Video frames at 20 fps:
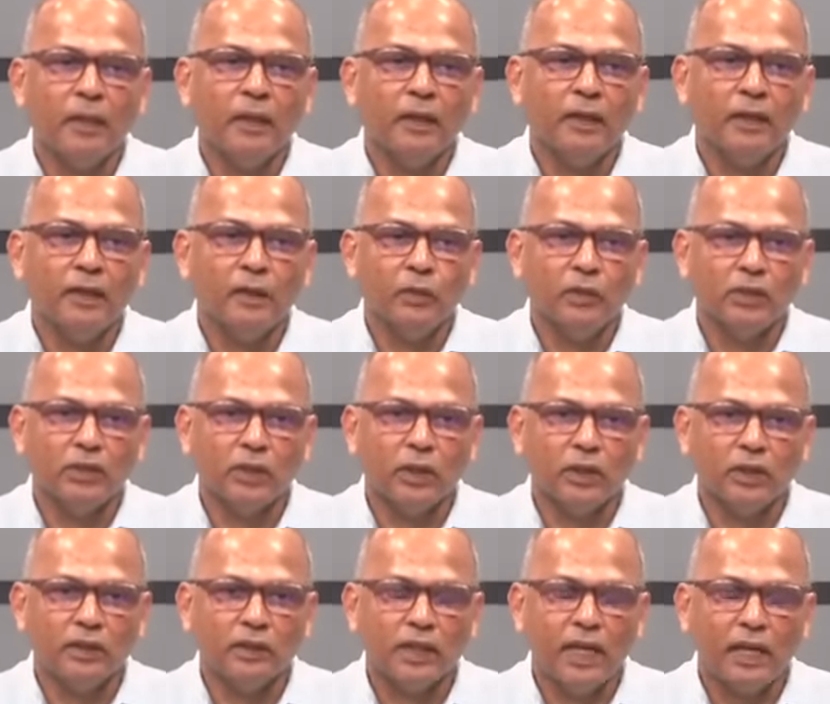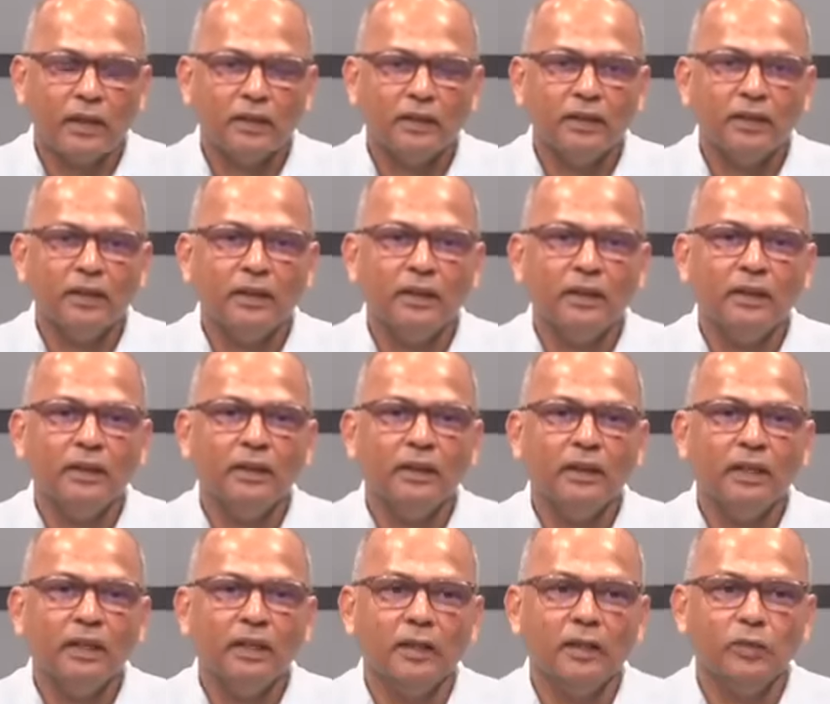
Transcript: He was contacted and